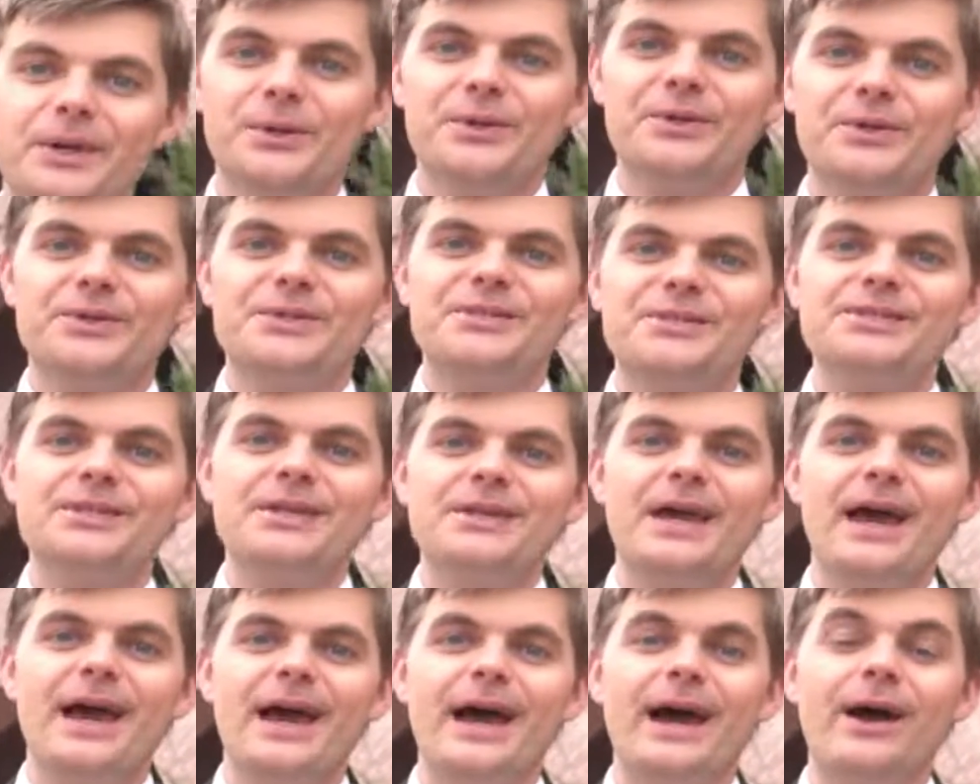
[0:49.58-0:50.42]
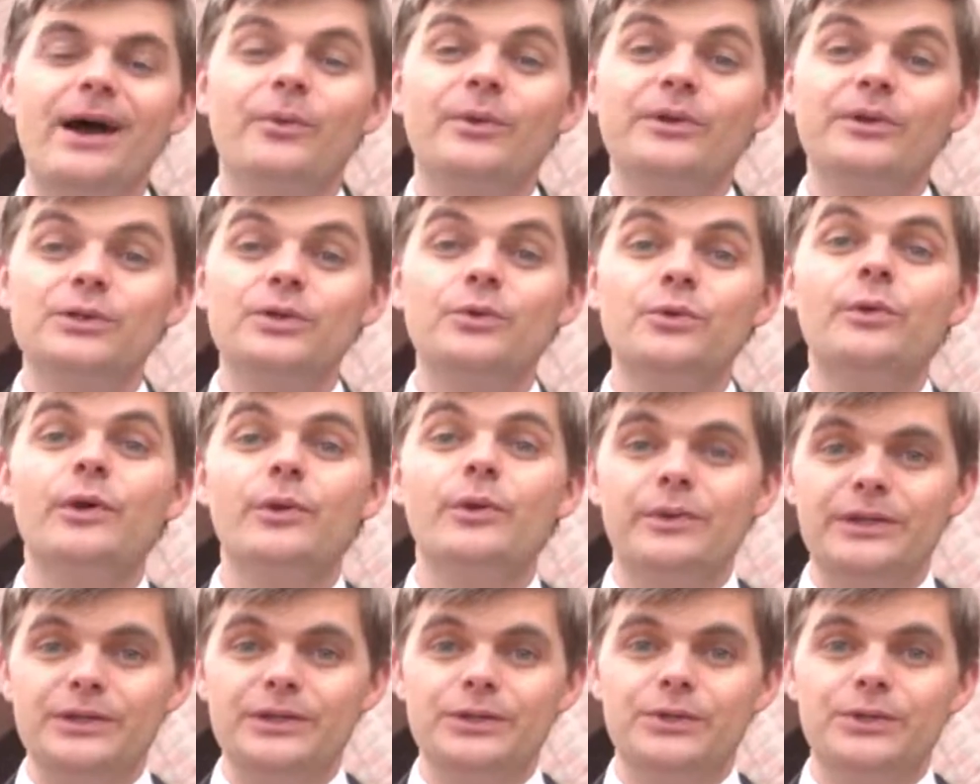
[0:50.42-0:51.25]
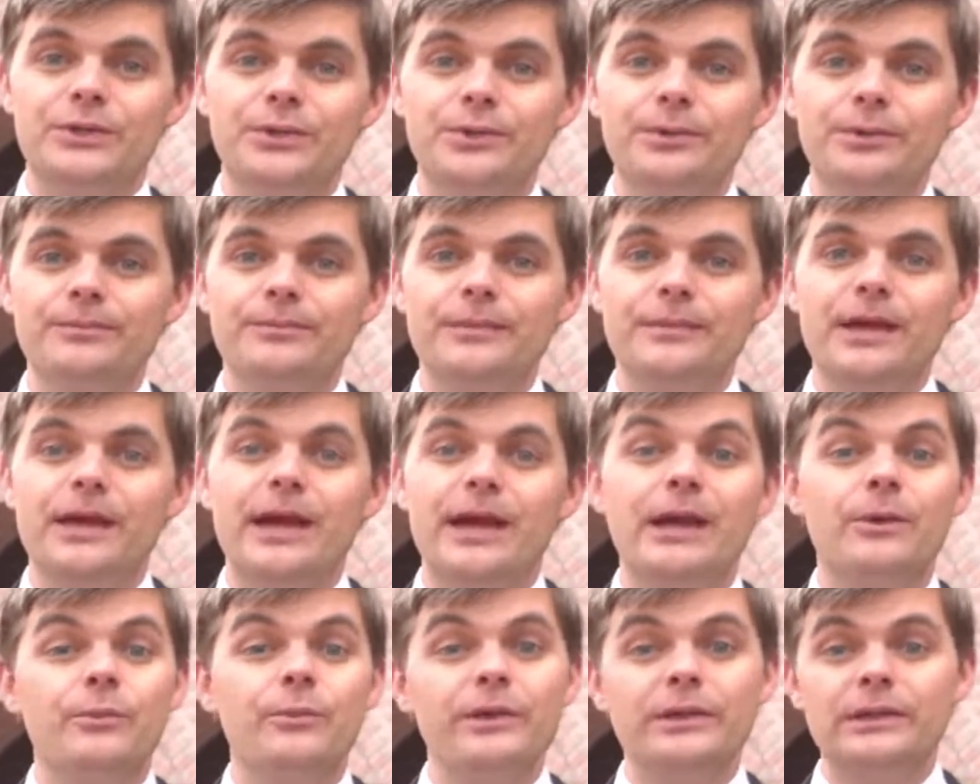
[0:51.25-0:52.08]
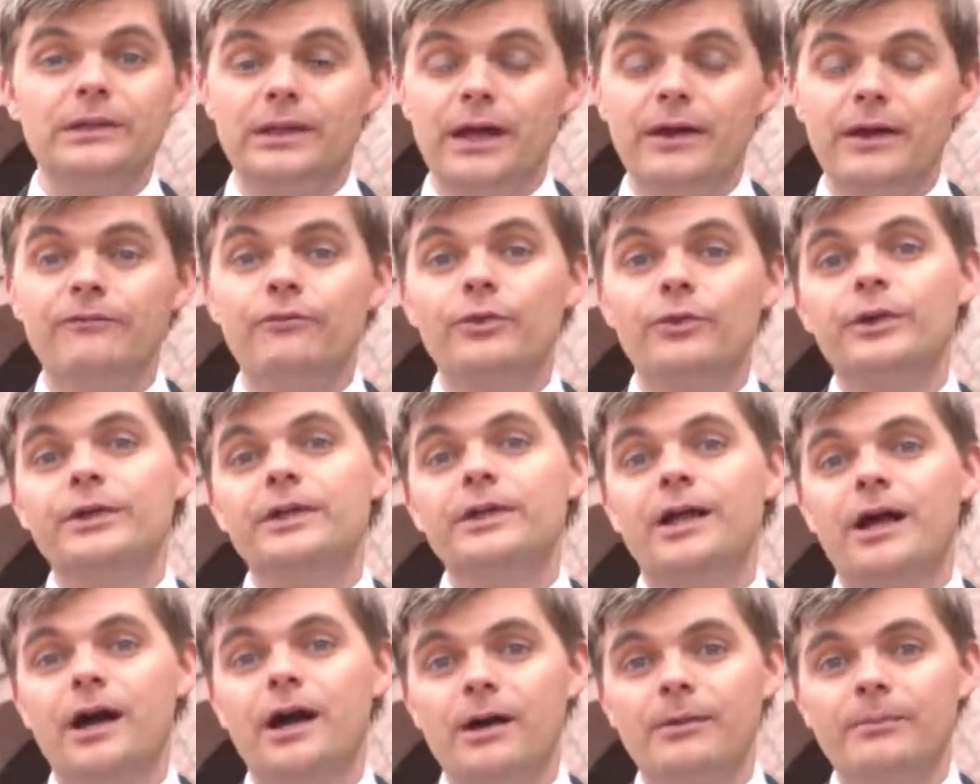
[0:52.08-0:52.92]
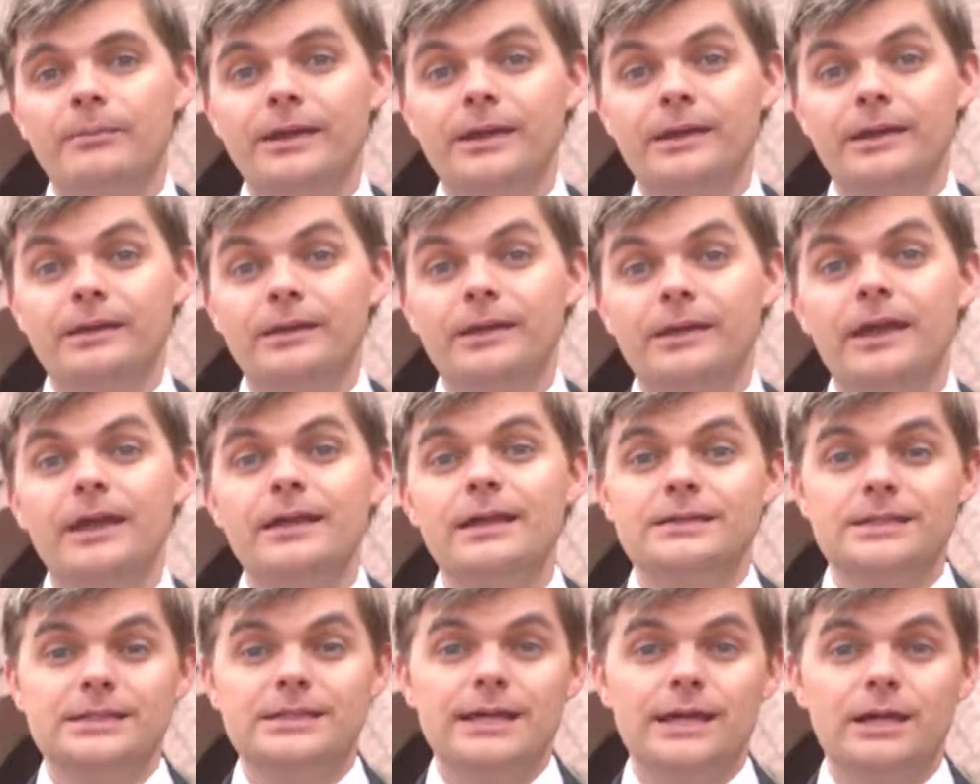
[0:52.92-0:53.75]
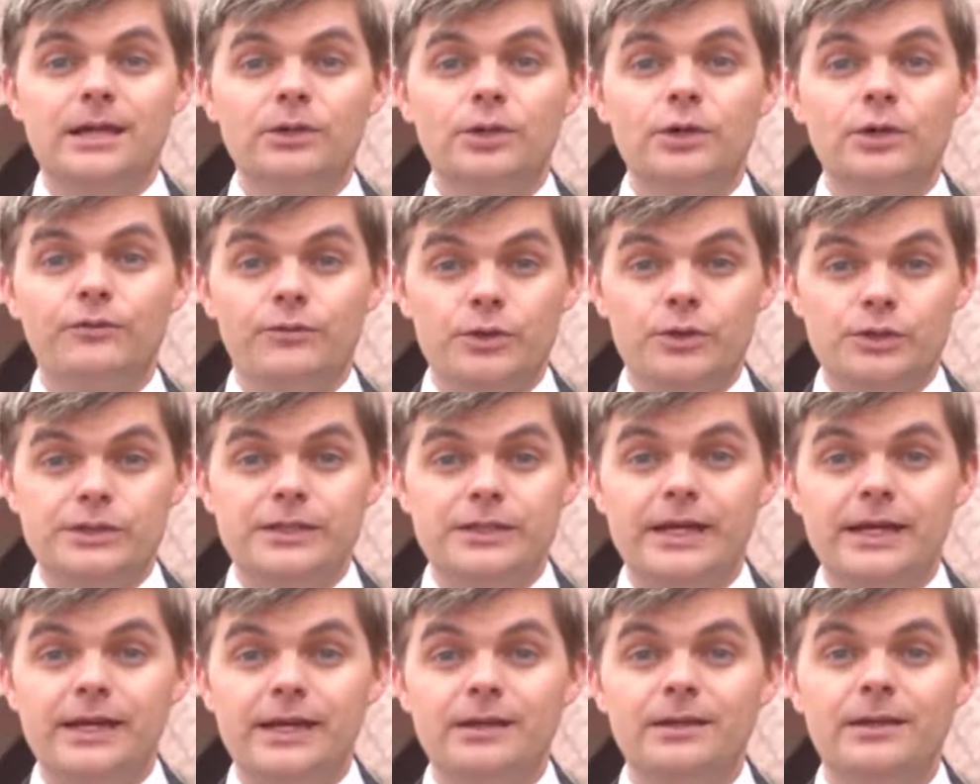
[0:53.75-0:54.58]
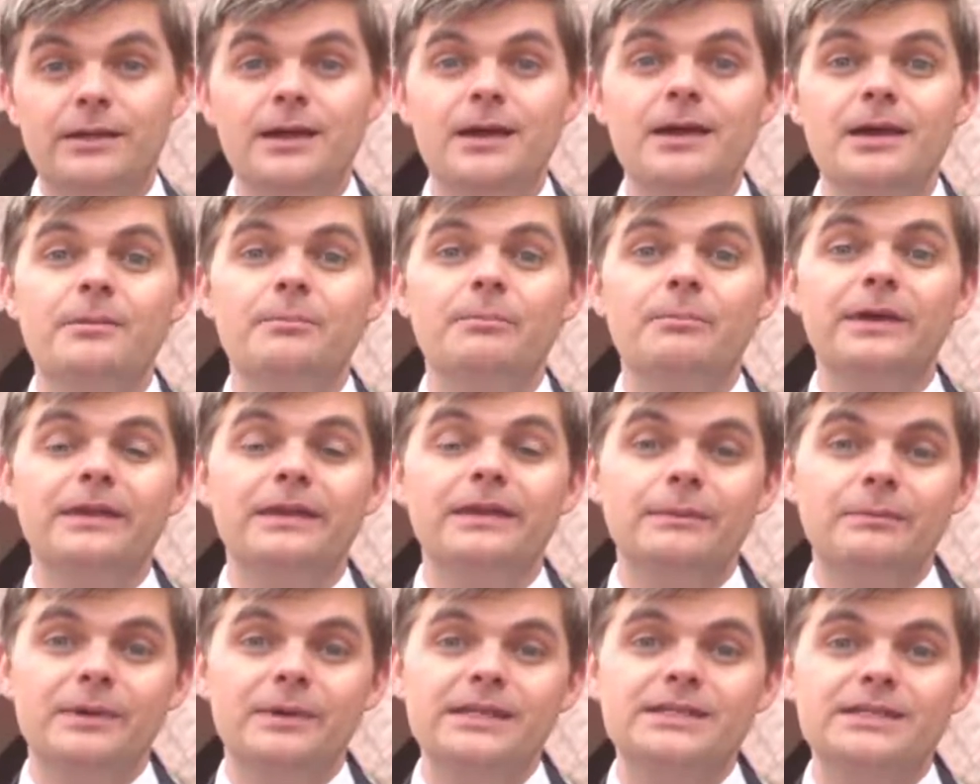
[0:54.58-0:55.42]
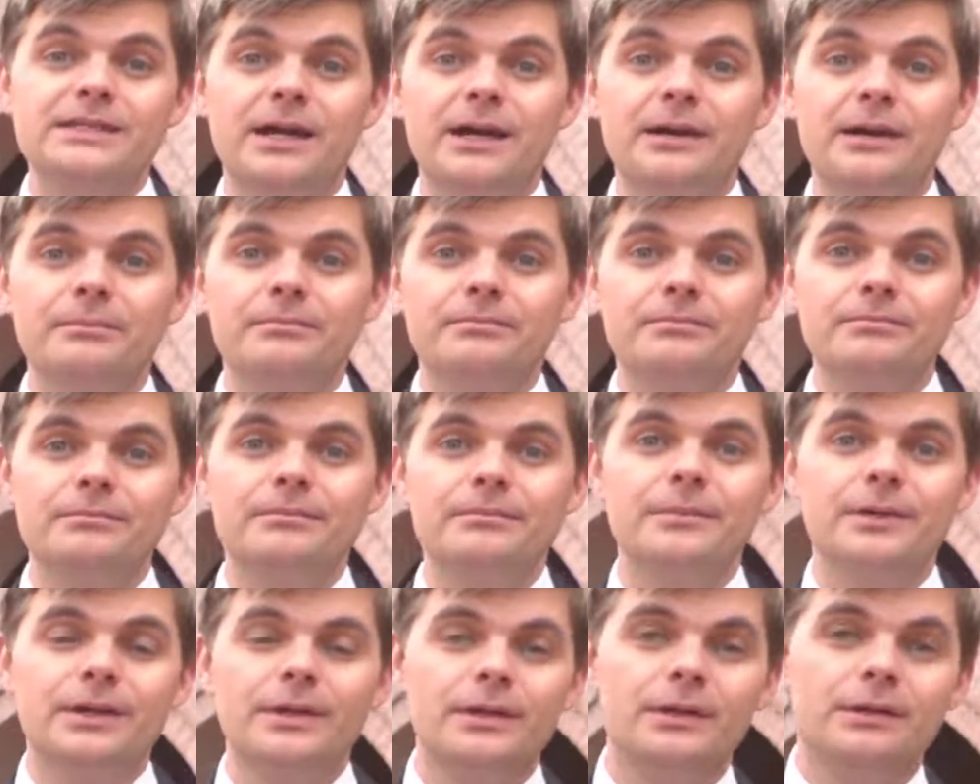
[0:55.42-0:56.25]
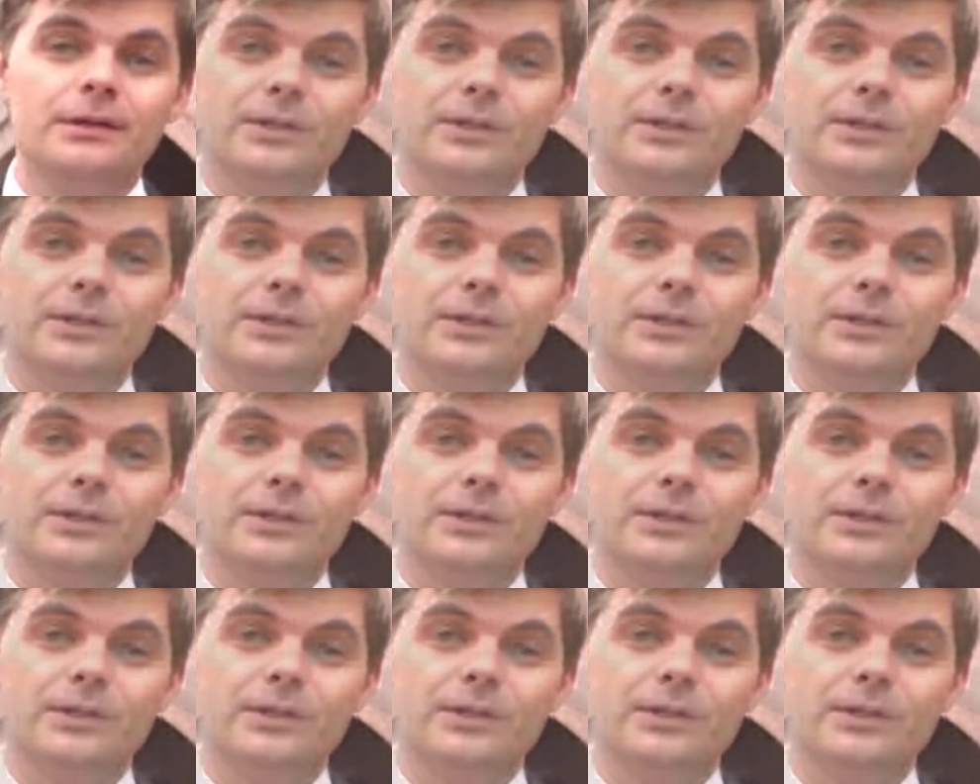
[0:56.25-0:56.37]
independent financial services firm that specializes in retirement income planning and is licensed in all 50 states and